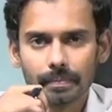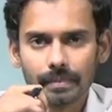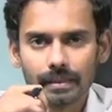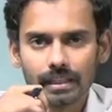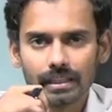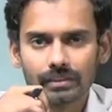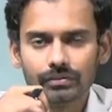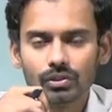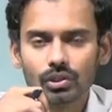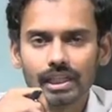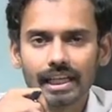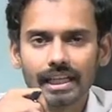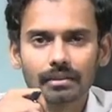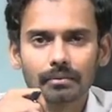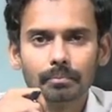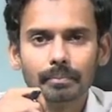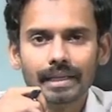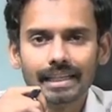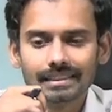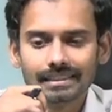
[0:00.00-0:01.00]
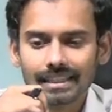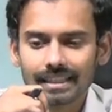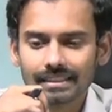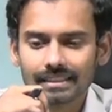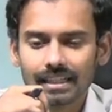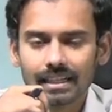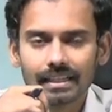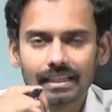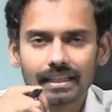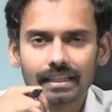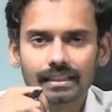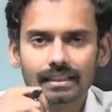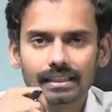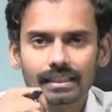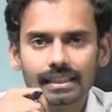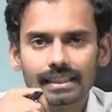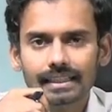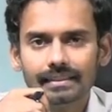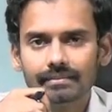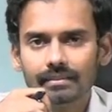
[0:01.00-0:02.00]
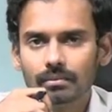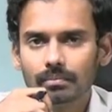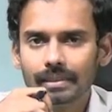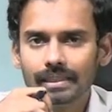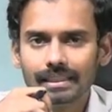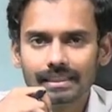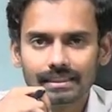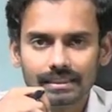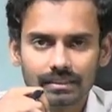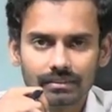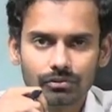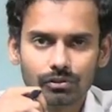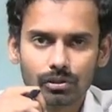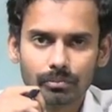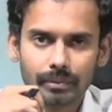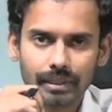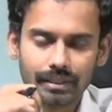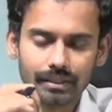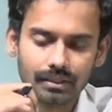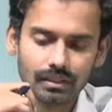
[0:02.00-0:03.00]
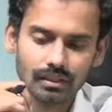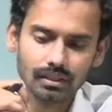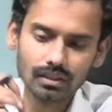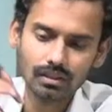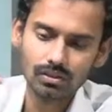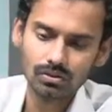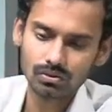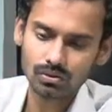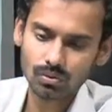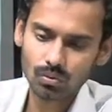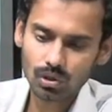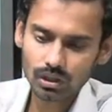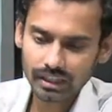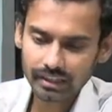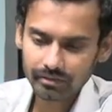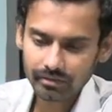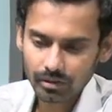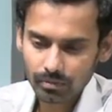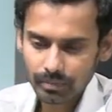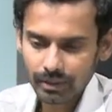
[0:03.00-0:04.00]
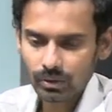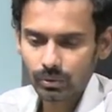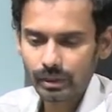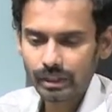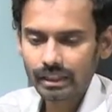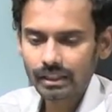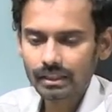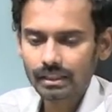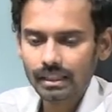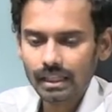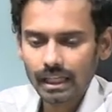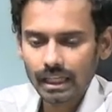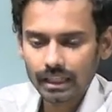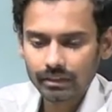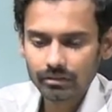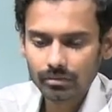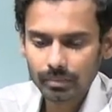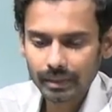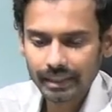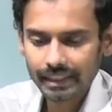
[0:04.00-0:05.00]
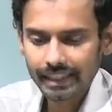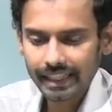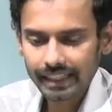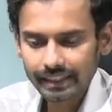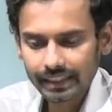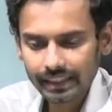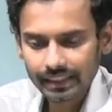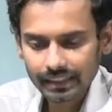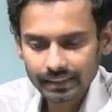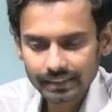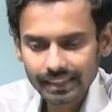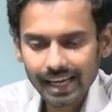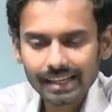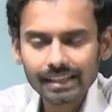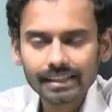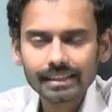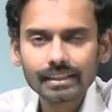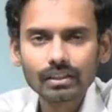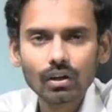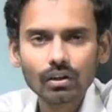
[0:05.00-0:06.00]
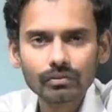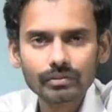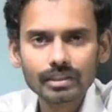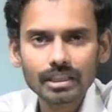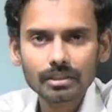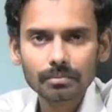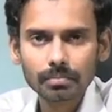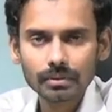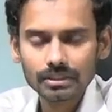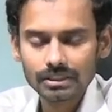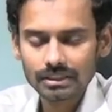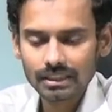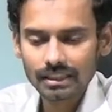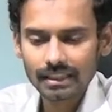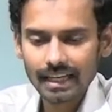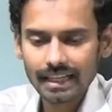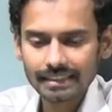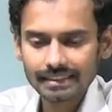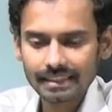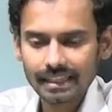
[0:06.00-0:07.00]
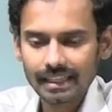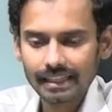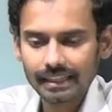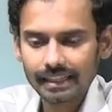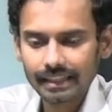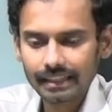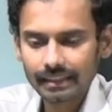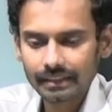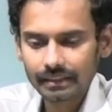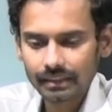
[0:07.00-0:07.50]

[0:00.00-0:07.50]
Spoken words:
If you take base as 100, it will be easy for me. So what I will be doing, I will be taking salary of that person as 100.